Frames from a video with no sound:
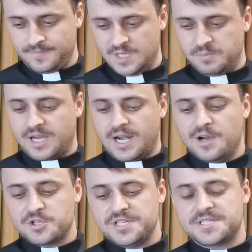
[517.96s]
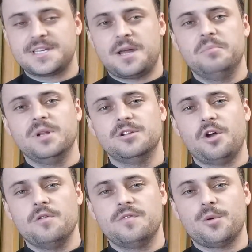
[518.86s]
about how she stumbled
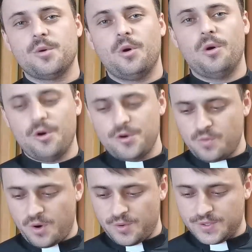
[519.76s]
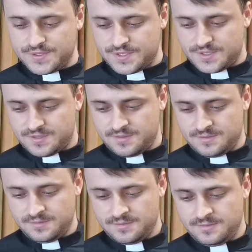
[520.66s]
over her own words,
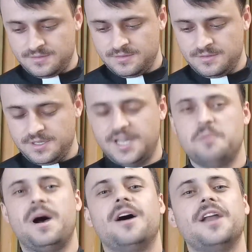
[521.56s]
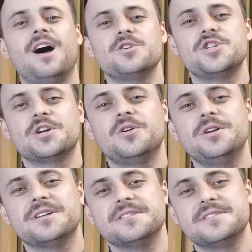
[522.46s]
and about how she
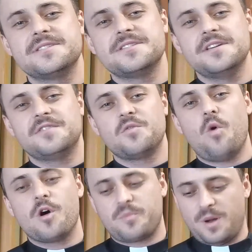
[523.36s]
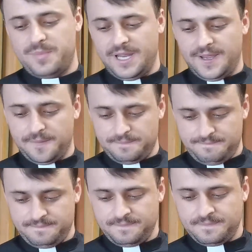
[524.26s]
couldn't even walk properly.
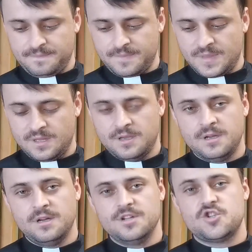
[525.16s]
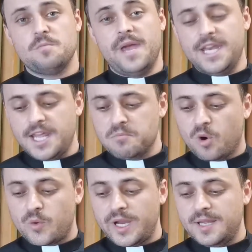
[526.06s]
To many,
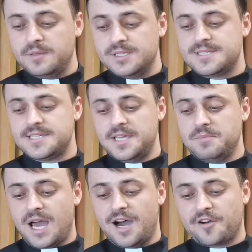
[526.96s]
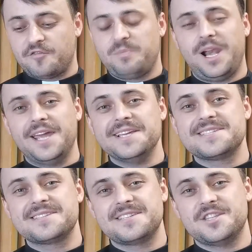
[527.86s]
Maureen seemed out of
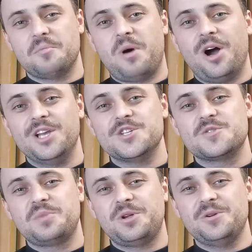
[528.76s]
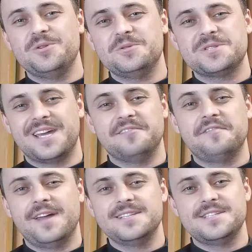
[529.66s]
place in the polished pews and
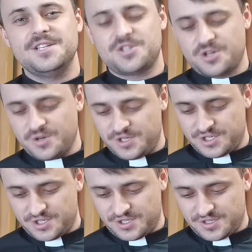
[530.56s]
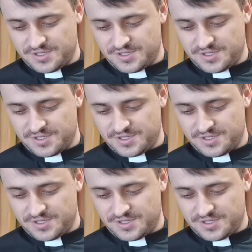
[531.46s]
fancy church.